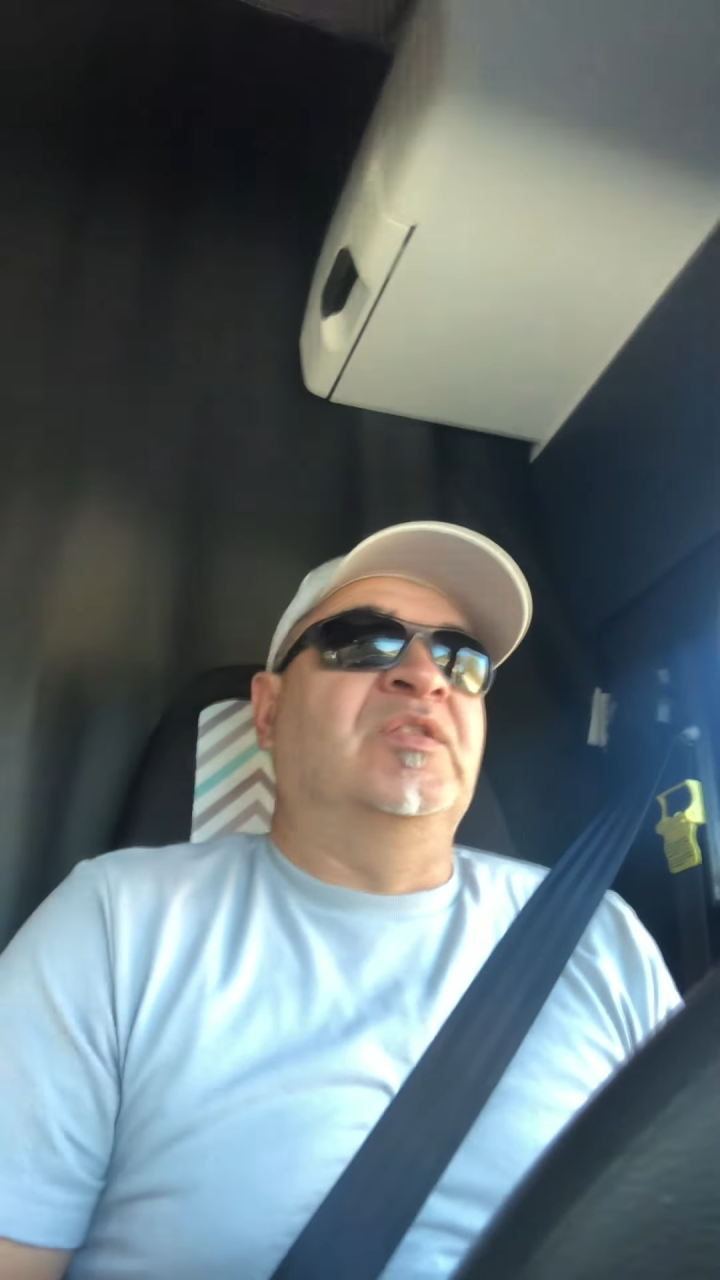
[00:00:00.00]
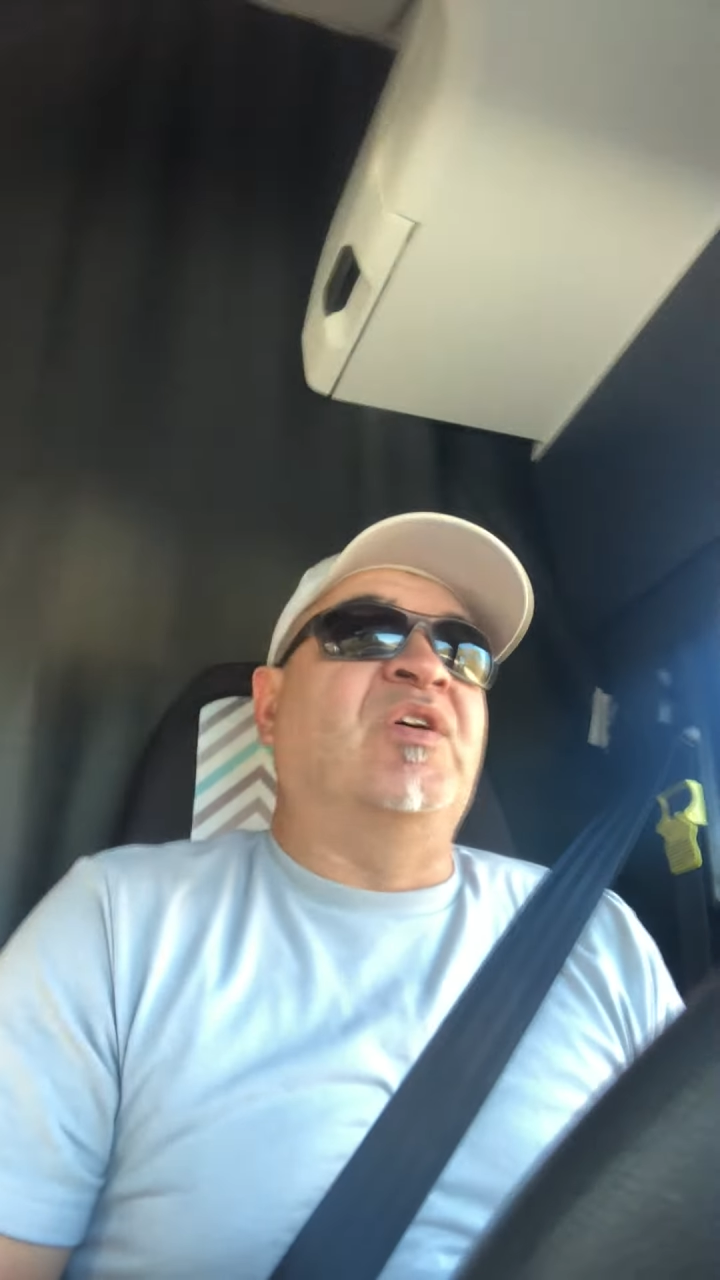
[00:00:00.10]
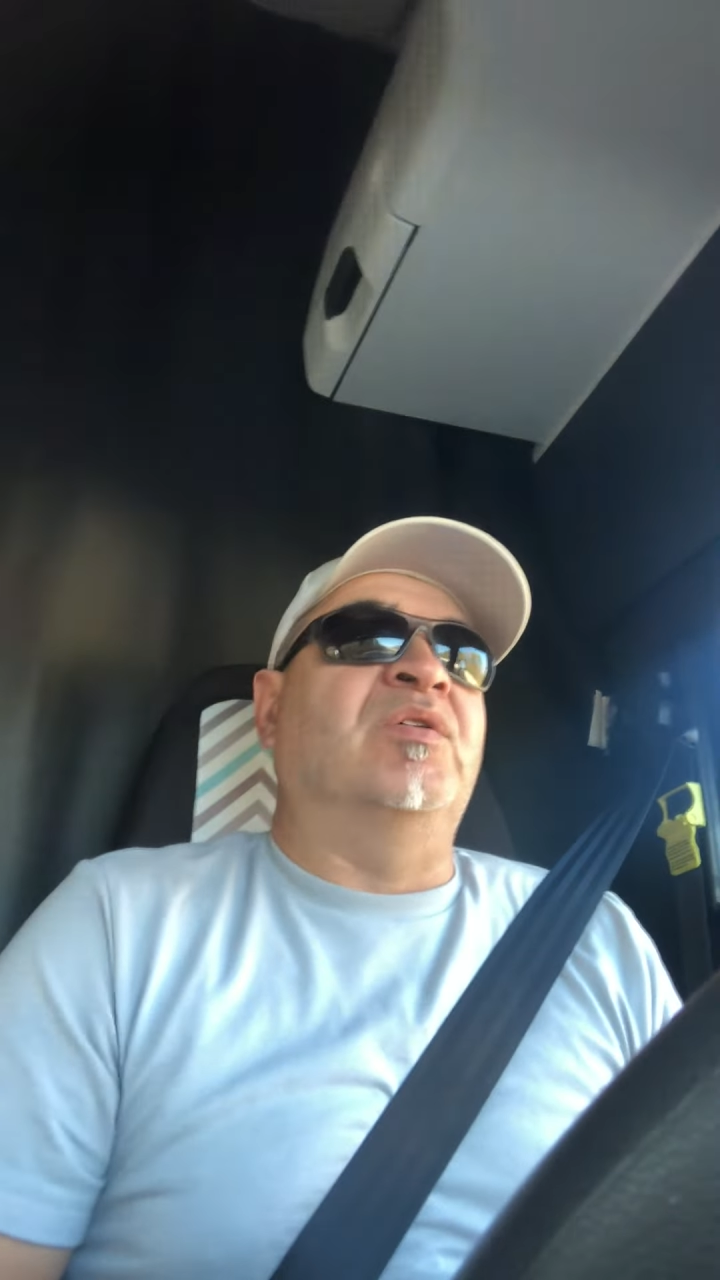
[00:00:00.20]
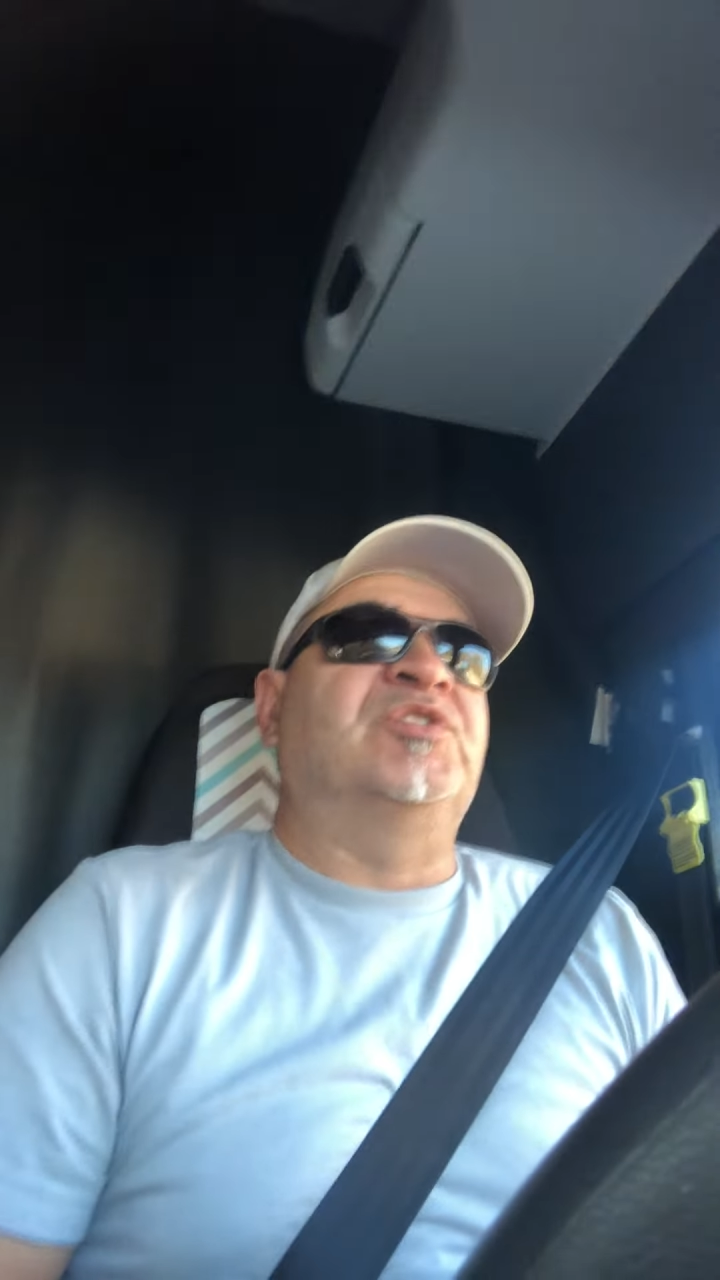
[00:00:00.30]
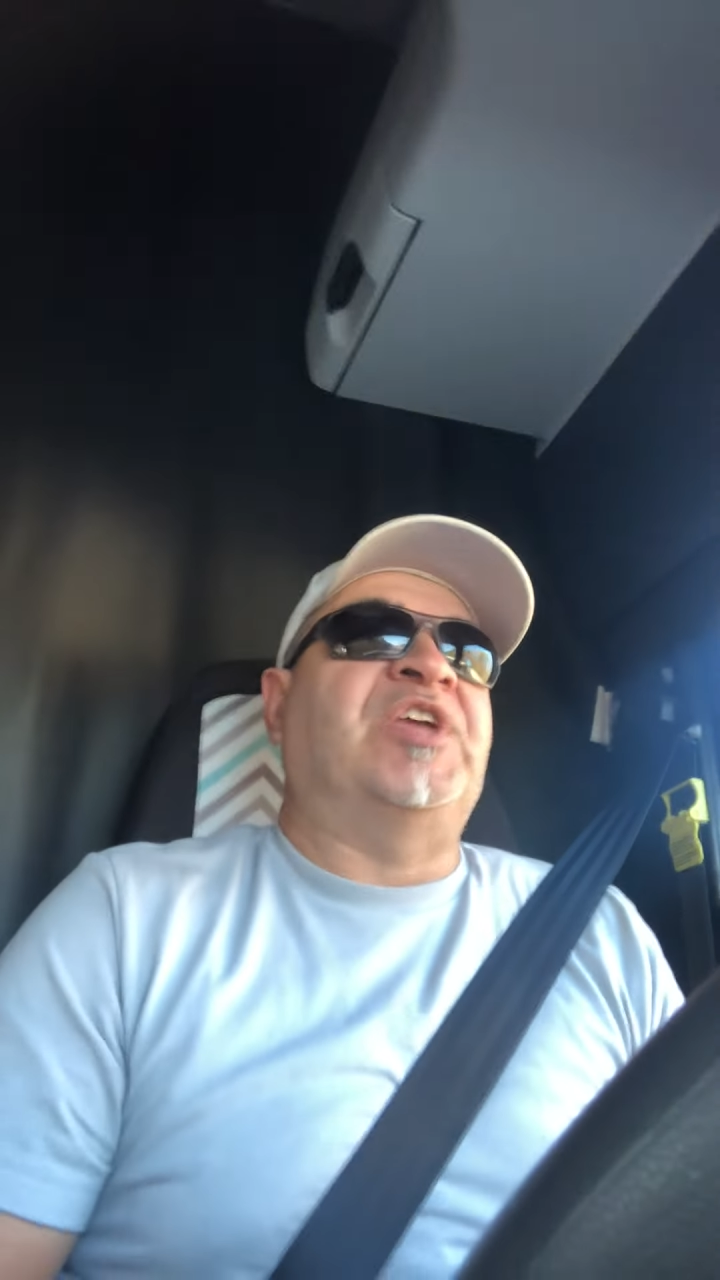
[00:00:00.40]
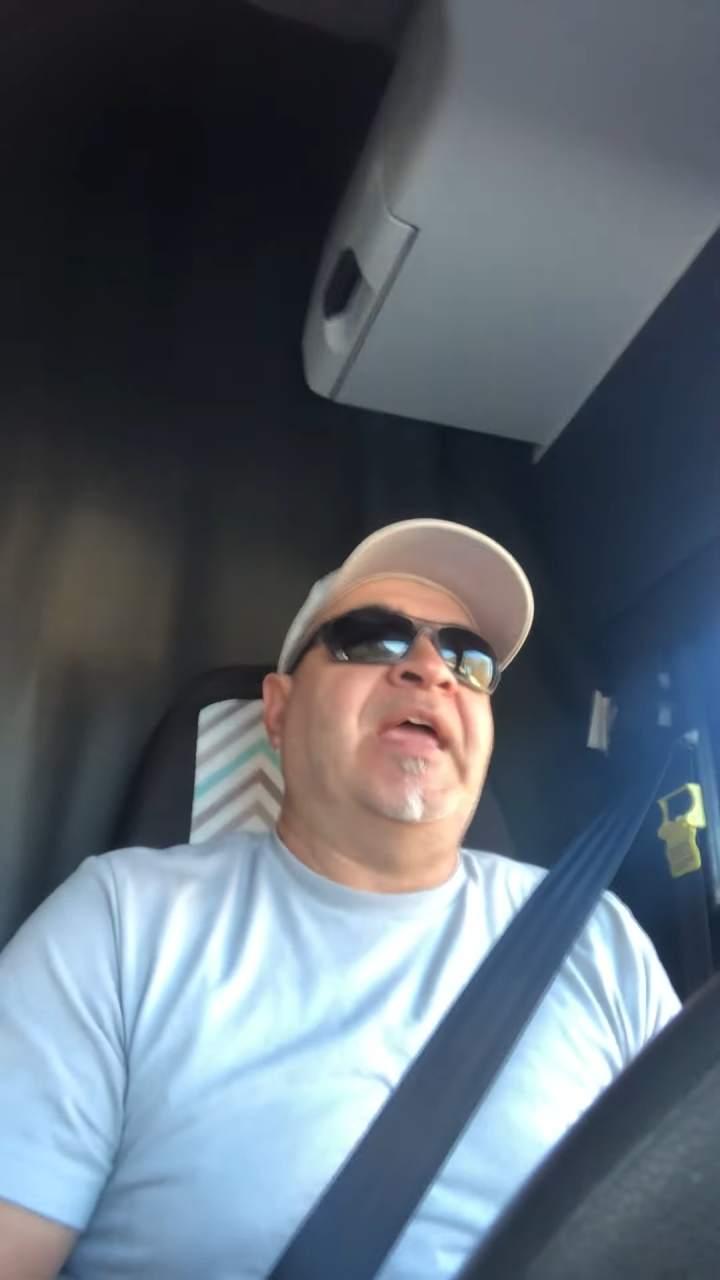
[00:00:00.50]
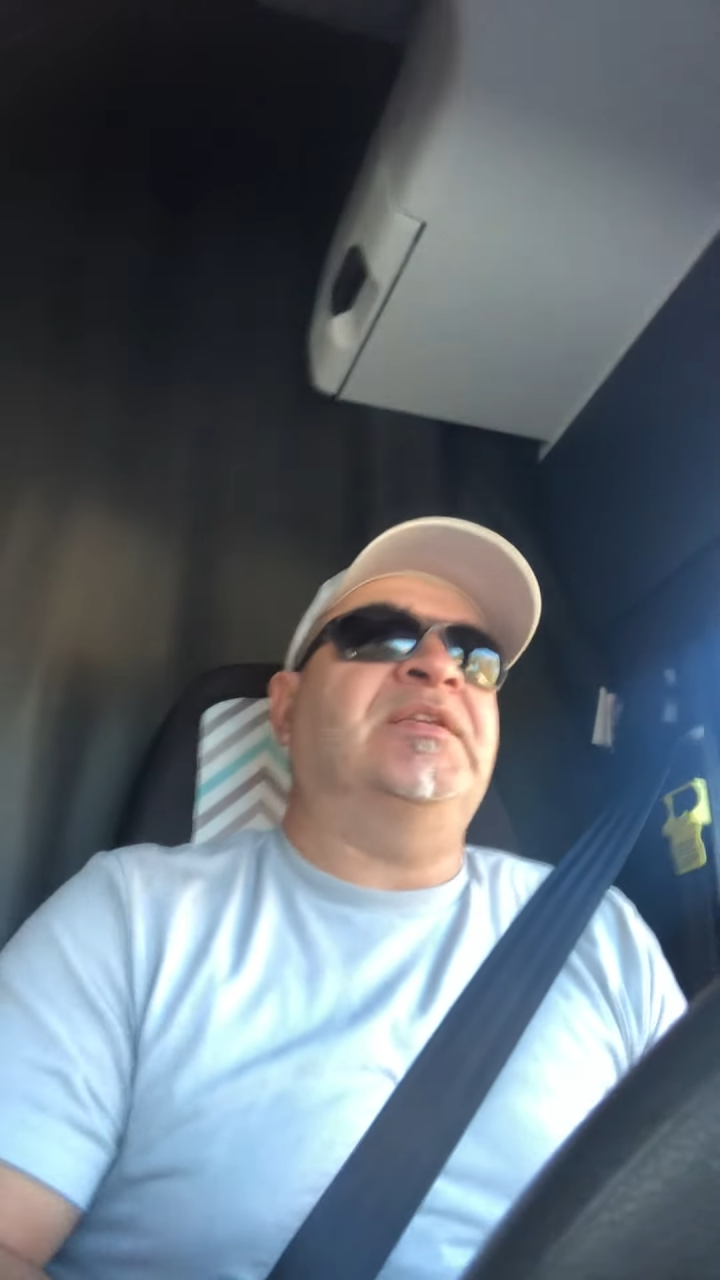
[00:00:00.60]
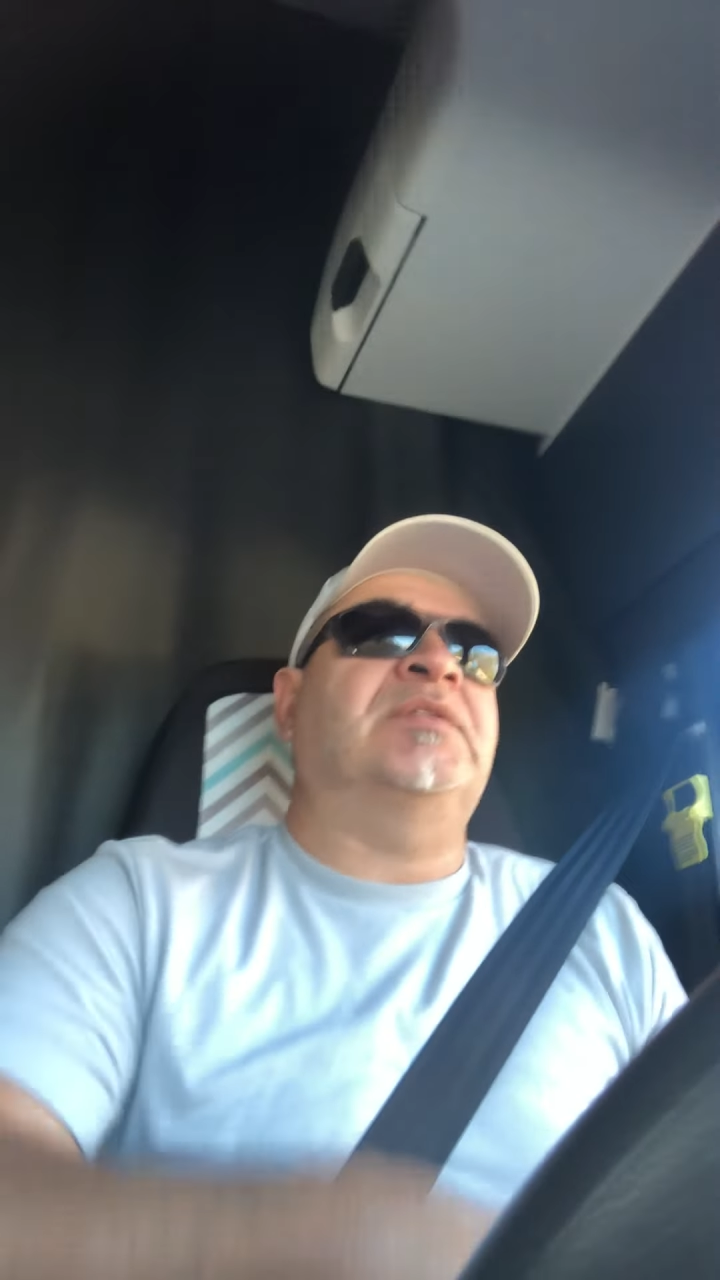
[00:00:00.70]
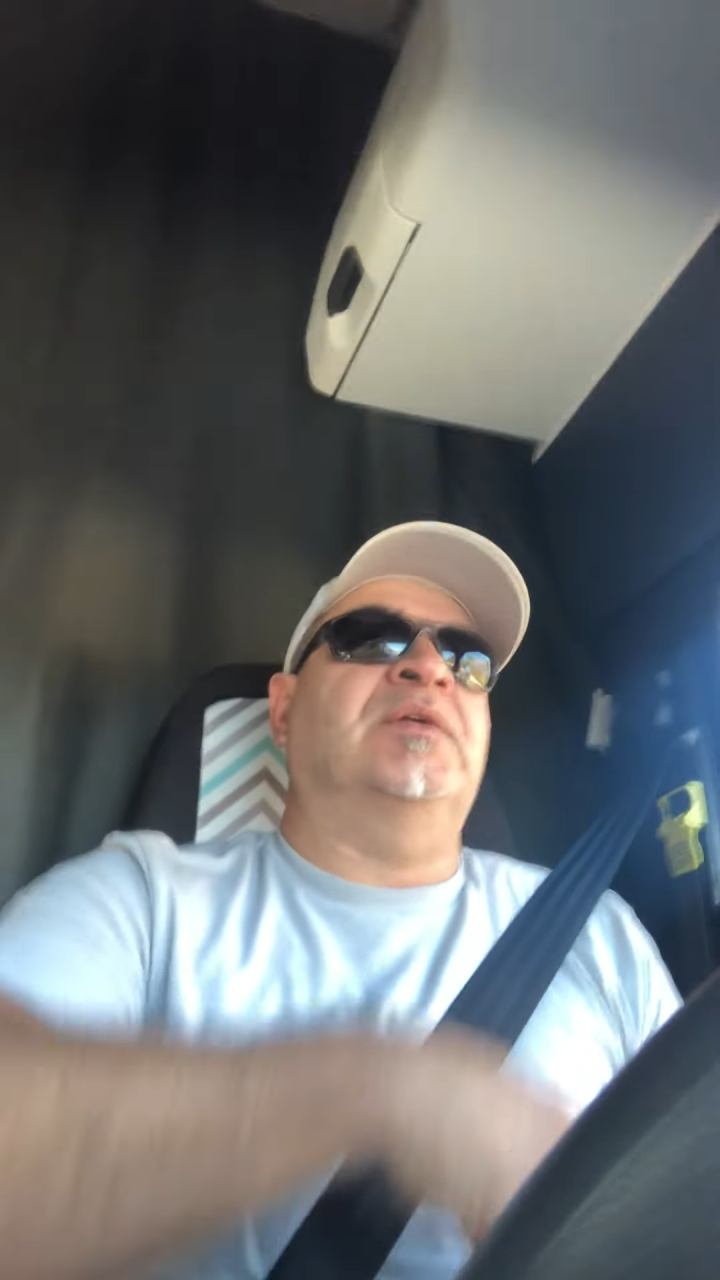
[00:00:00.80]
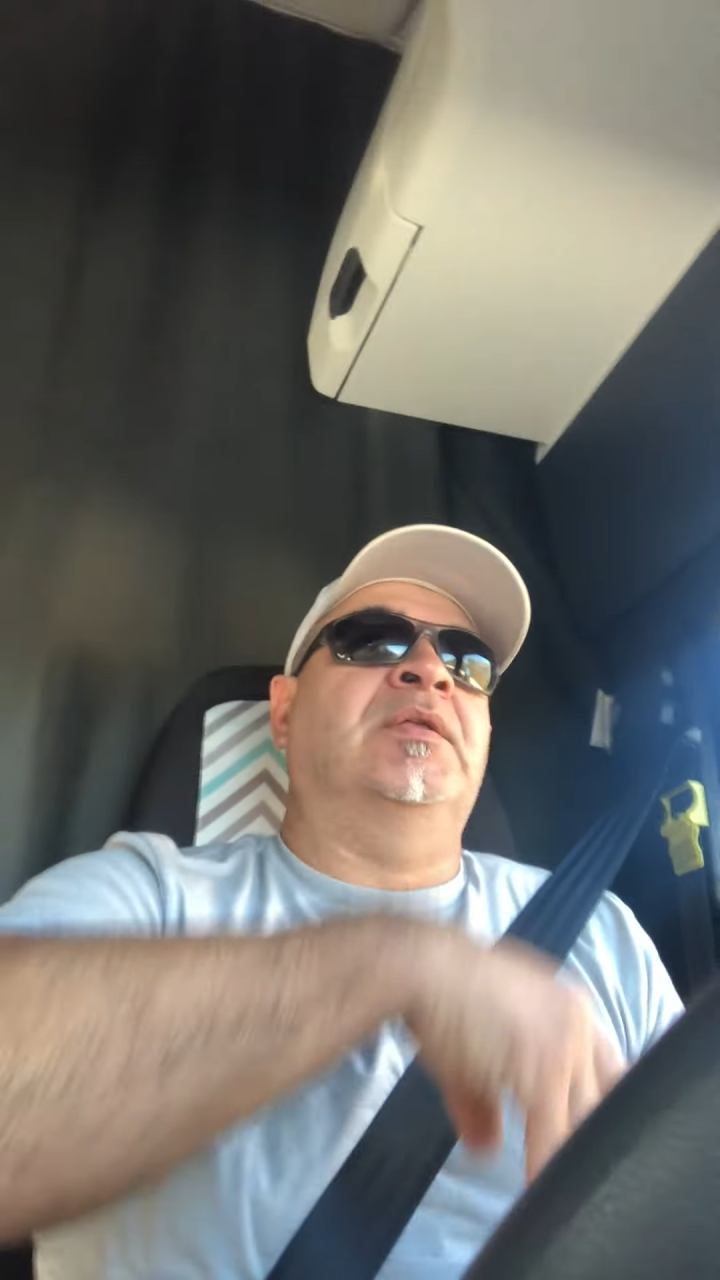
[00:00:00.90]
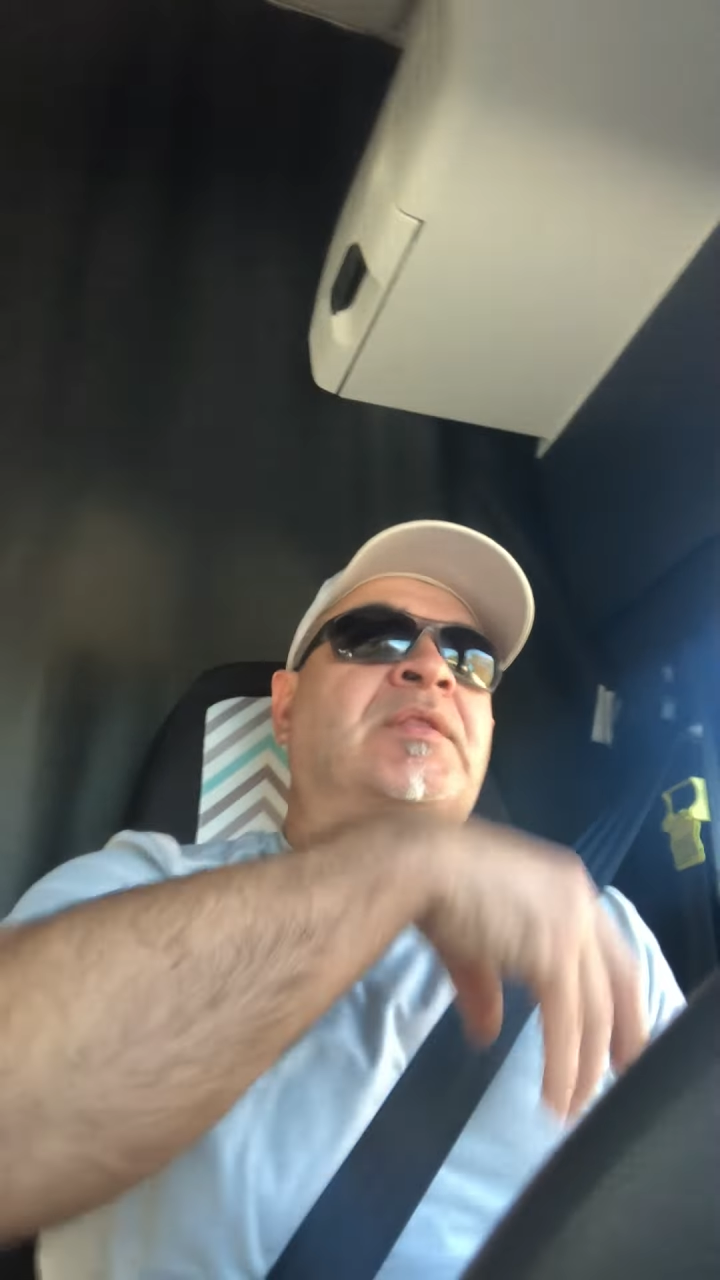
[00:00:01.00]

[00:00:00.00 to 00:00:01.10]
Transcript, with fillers: Don't chase